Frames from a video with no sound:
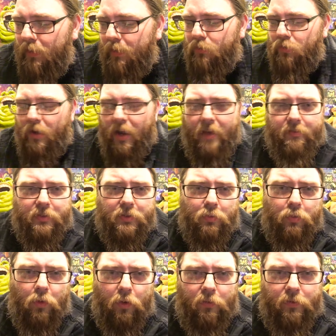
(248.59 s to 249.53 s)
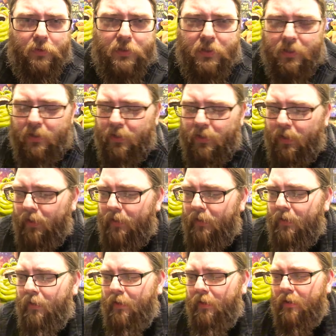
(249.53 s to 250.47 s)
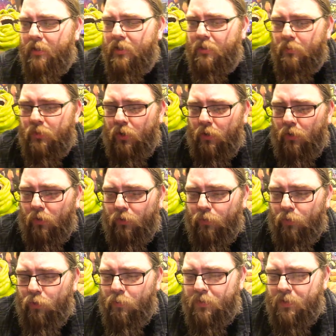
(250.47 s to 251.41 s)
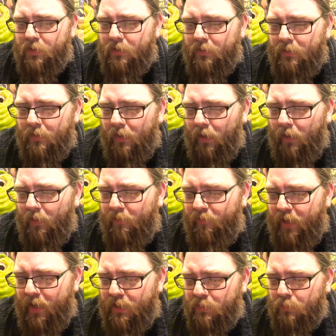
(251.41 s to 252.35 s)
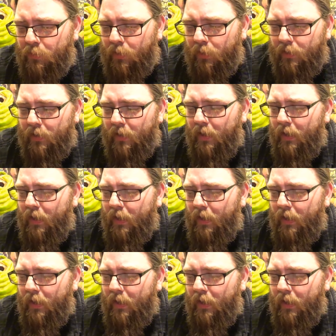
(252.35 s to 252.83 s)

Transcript: Travis Wolf, who's in some turtle groups on the Facebook.